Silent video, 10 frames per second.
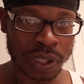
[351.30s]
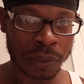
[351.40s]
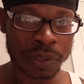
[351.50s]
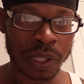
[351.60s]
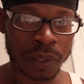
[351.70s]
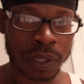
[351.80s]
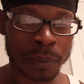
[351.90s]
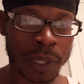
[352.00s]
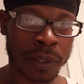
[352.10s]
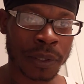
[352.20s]
I was talking
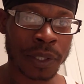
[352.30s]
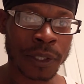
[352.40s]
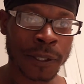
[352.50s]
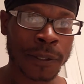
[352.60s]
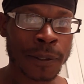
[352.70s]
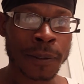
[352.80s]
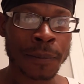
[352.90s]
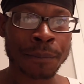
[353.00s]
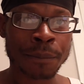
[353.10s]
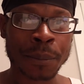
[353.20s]
about.
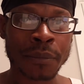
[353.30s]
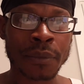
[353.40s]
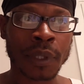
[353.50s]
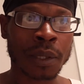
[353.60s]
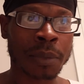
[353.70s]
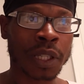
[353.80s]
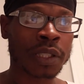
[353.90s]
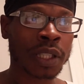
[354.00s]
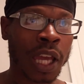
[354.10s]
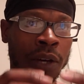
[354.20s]

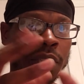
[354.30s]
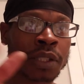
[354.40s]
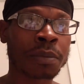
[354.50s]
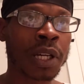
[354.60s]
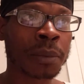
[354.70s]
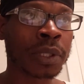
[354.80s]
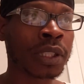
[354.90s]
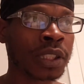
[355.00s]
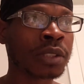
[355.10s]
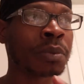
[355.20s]
But out in
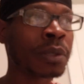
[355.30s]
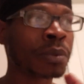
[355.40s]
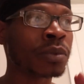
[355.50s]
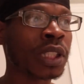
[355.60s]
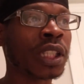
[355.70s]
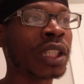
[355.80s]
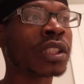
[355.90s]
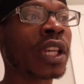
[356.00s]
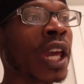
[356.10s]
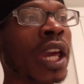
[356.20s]
public, these people need
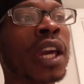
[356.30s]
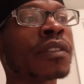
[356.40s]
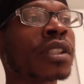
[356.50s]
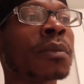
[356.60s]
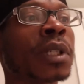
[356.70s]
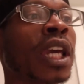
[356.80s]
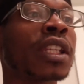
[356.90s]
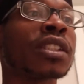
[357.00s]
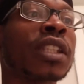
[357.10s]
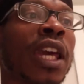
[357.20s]
to have some kind
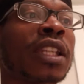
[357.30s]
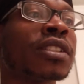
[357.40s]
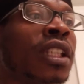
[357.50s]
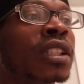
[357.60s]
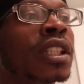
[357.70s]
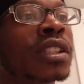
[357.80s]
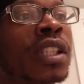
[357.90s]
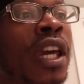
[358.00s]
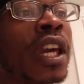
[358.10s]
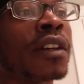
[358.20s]
of status. They need
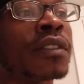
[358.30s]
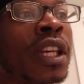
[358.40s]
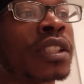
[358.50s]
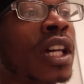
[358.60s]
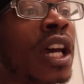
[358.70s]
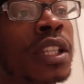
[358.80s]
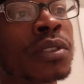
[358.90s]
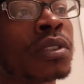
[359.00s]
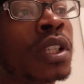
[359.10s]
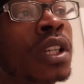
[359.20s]
to have that
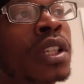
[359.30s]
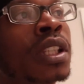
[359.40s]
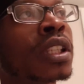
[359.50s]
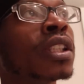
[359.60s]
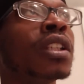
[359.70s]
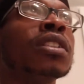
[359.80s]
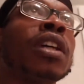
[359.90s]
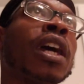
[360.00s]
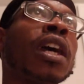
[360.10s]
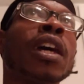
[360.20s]
title. They need
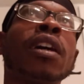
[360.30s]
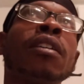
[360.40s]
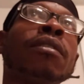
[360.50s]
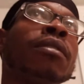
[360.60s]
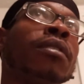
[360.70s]
to have